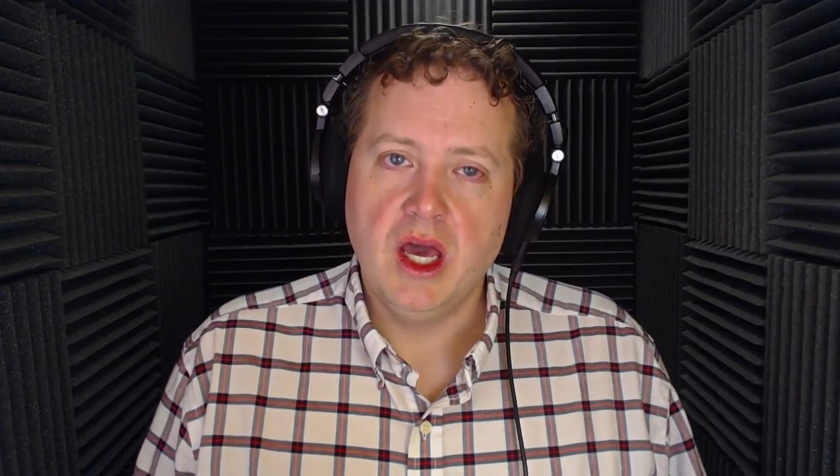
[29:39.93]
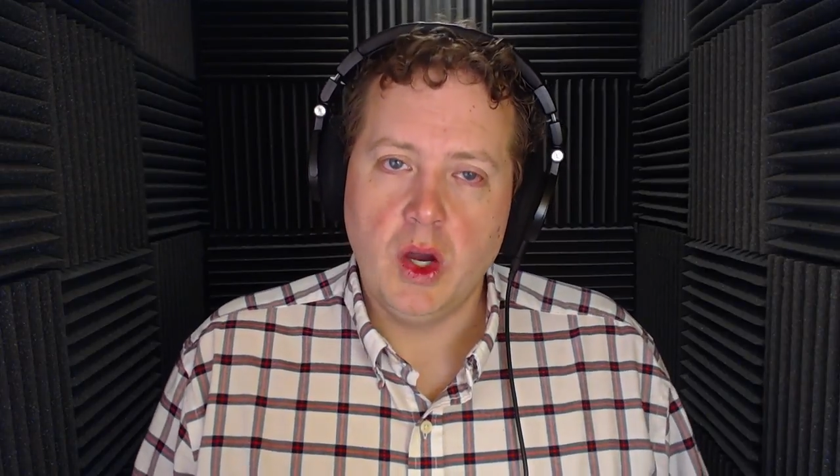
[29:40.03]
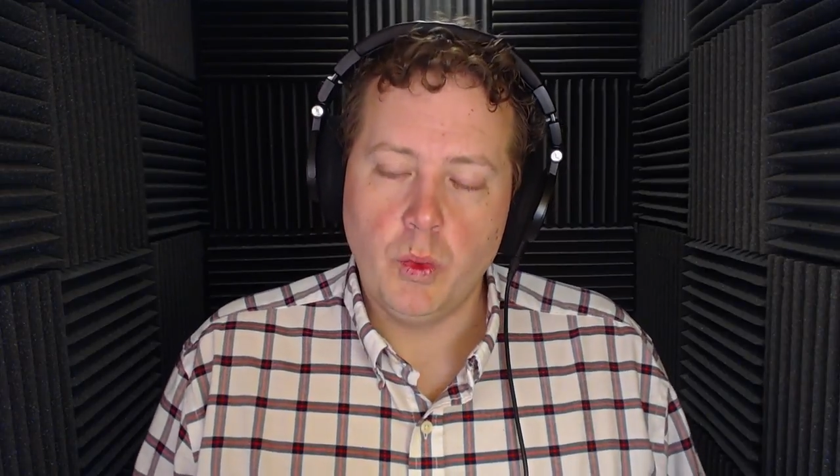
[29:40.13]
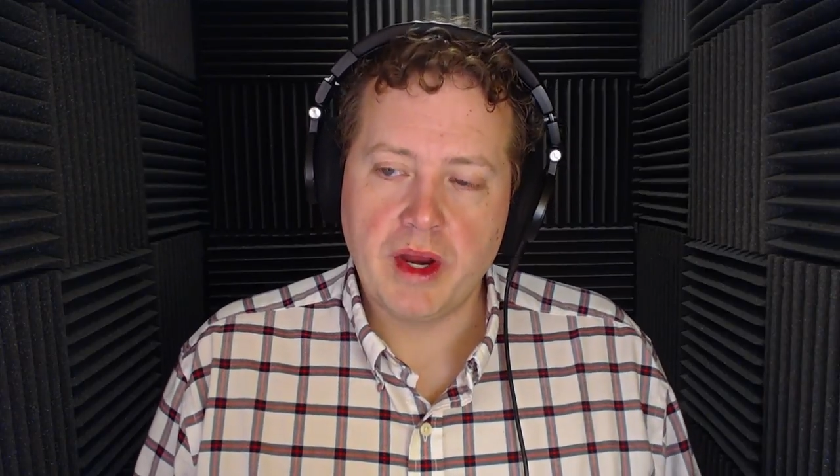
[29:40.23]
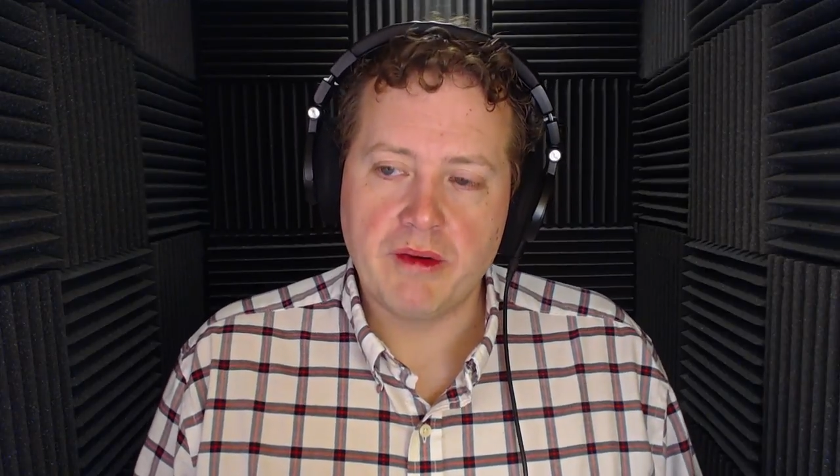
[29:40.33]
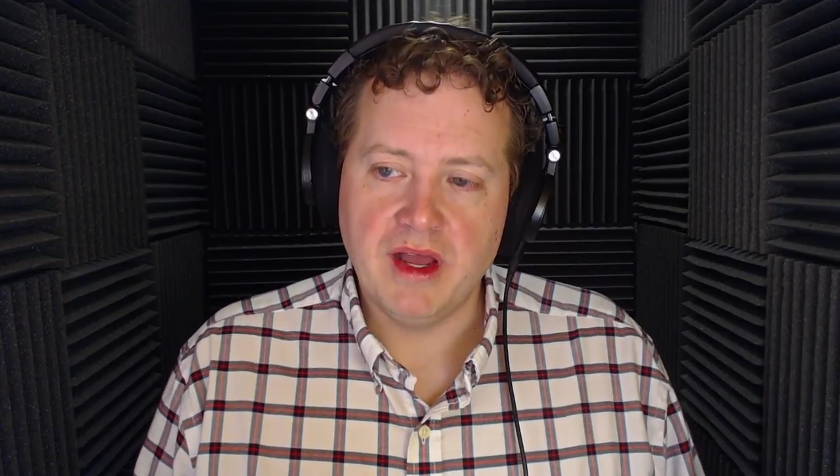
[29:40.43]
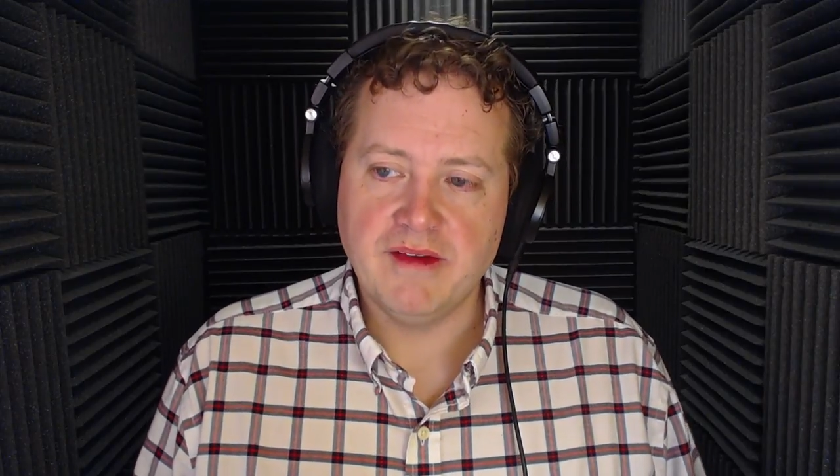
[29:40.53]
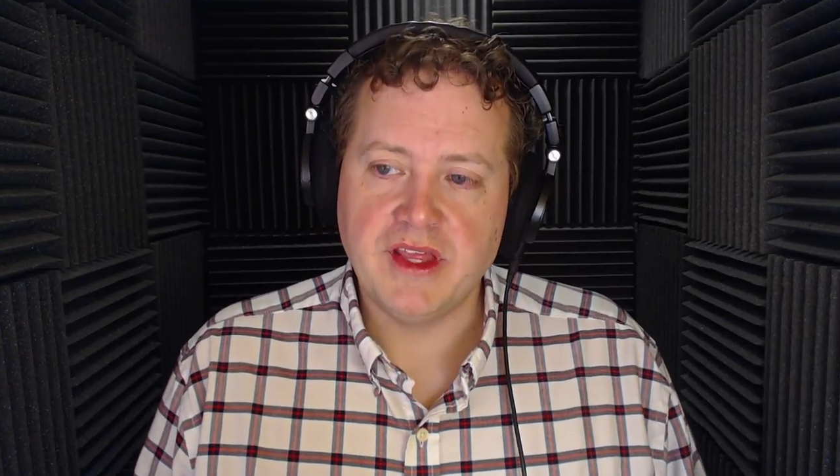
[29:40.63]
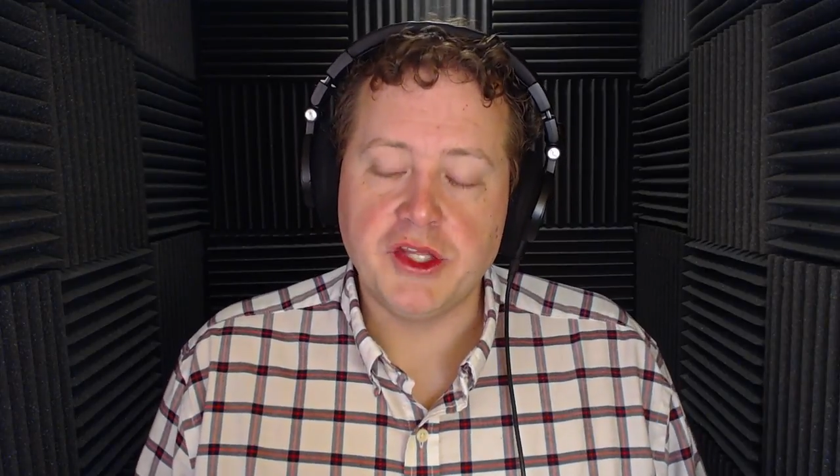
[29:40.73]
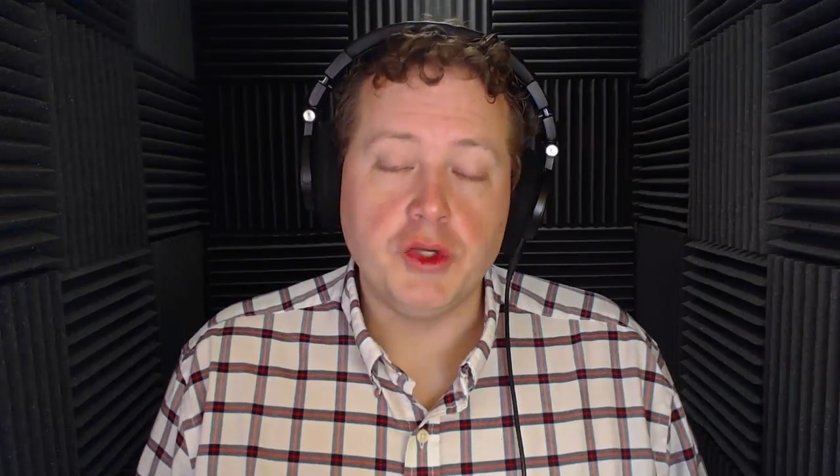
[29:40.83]
aware
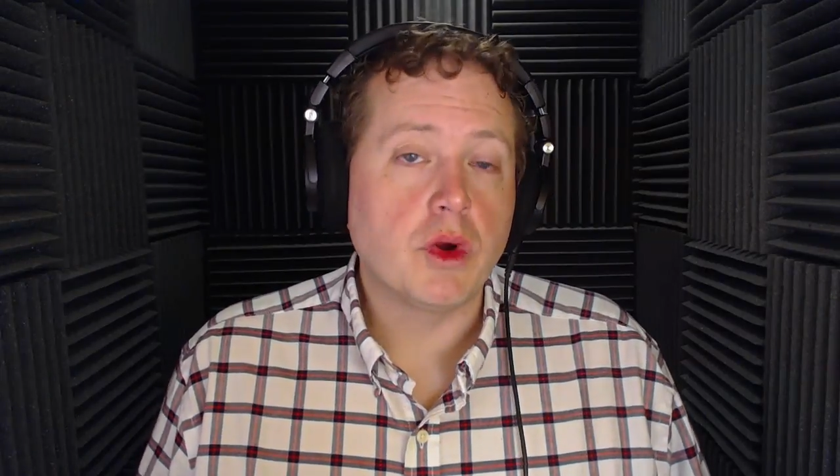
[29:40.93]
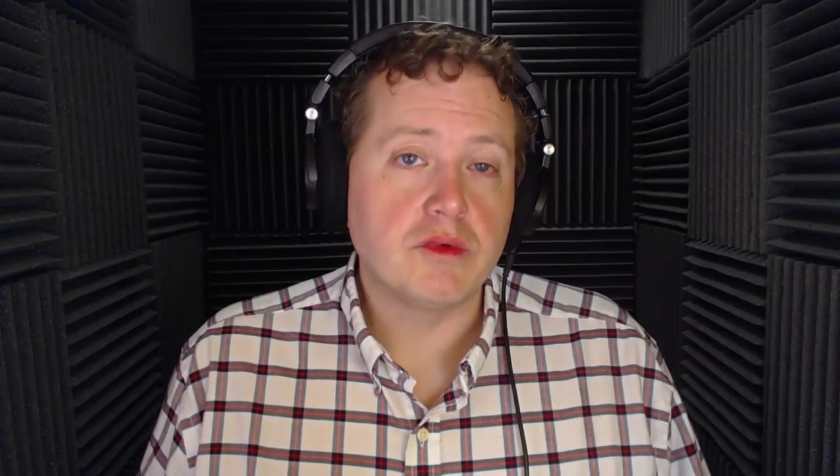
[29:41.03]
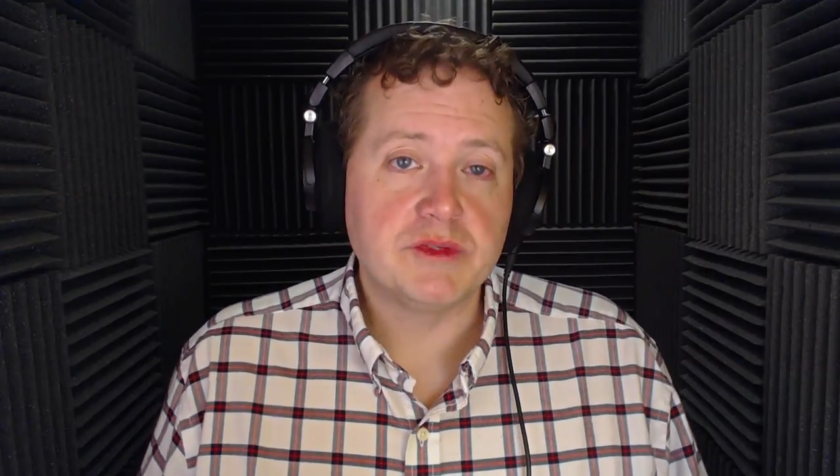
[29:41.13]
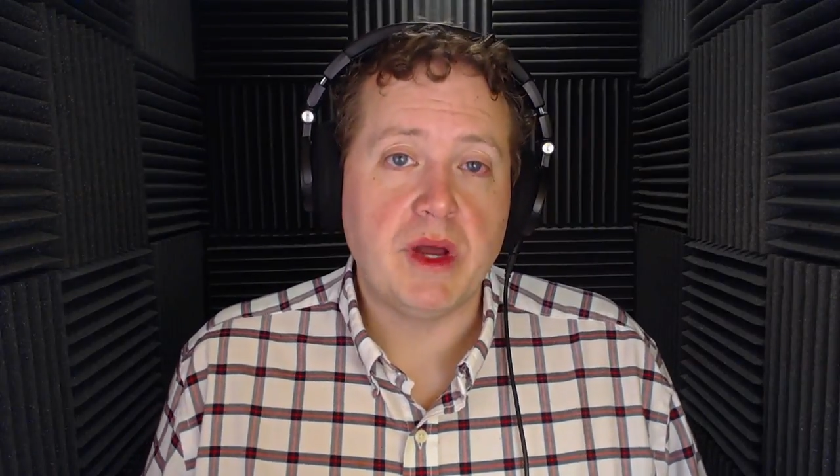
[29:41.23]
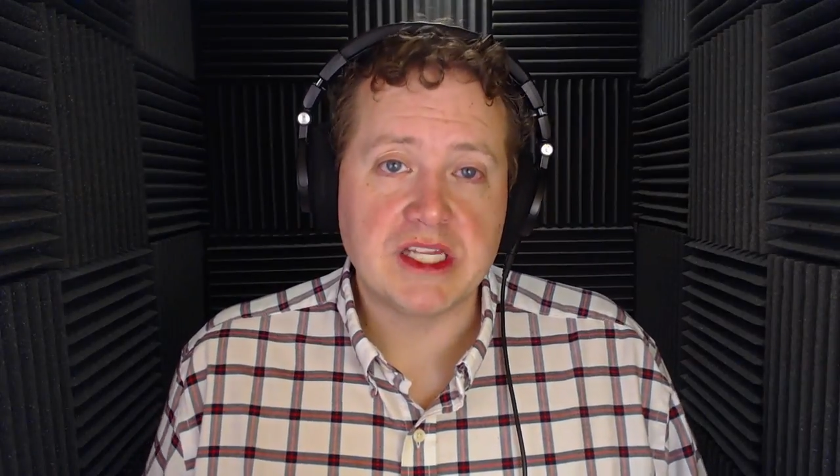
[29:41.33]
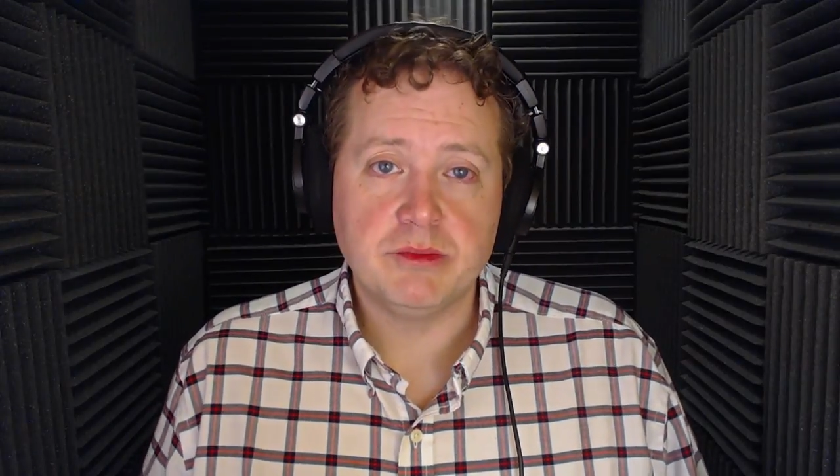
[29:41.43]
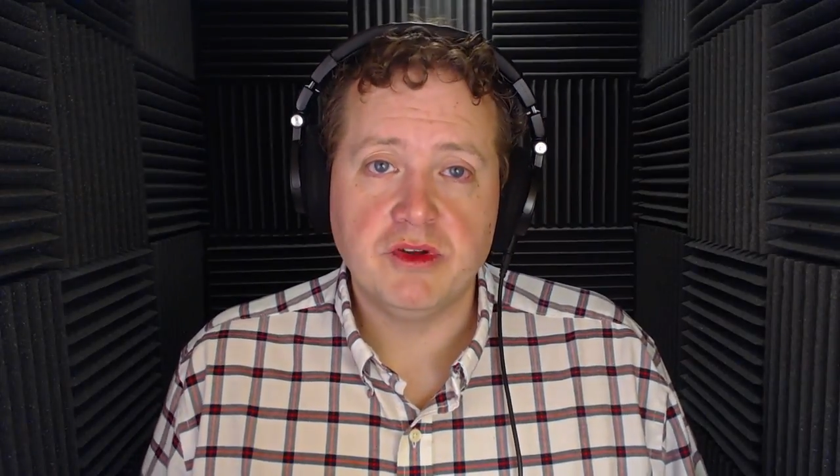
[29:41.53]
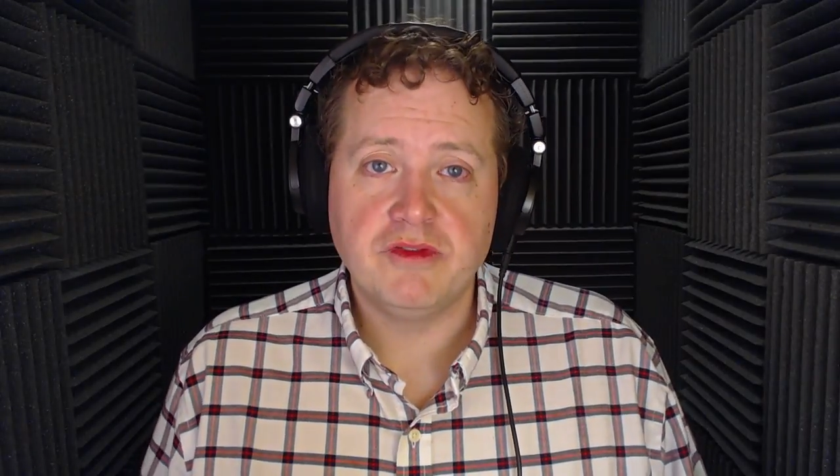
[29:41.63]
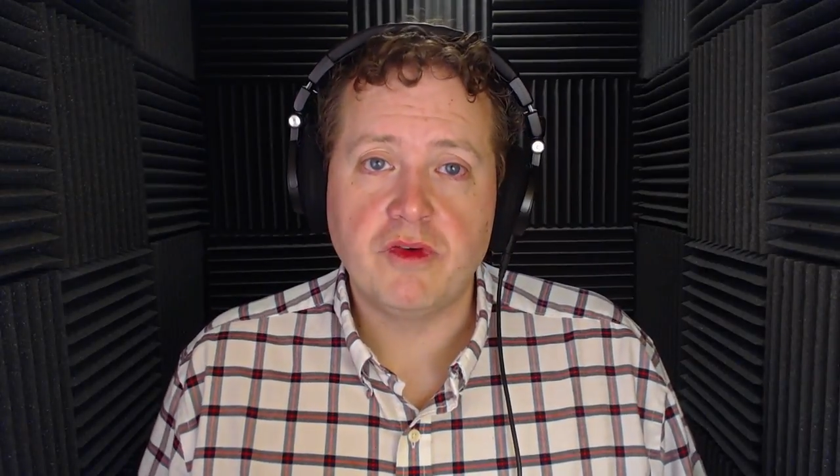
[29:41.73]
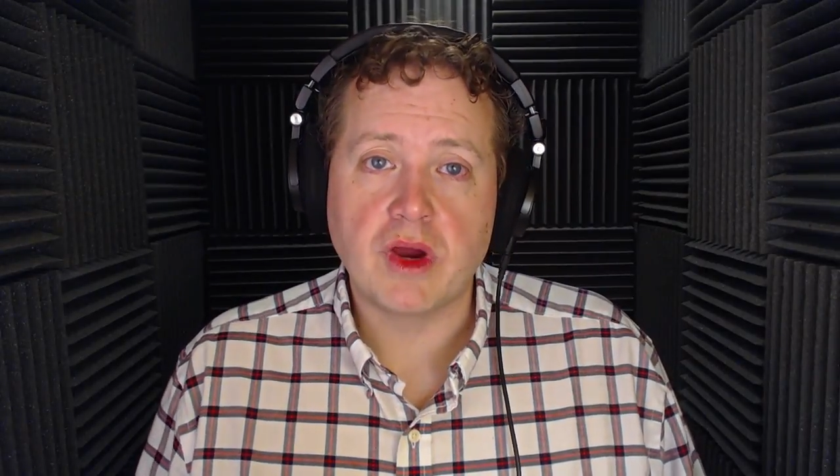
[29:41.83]
of that you are
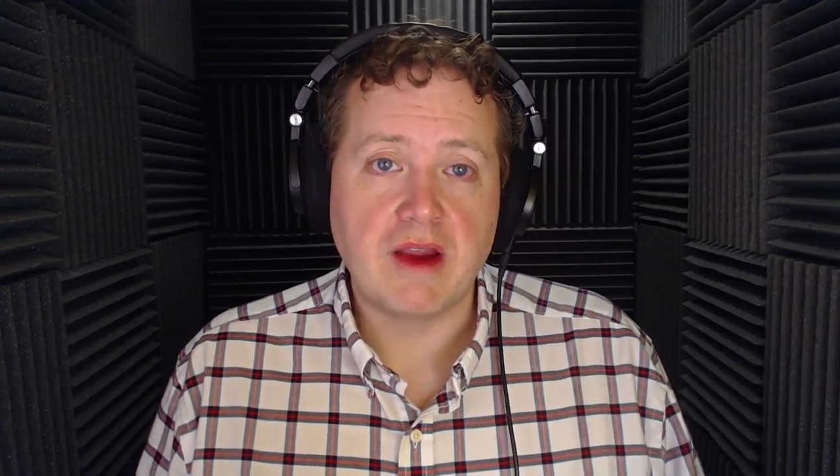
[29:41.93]
responsible for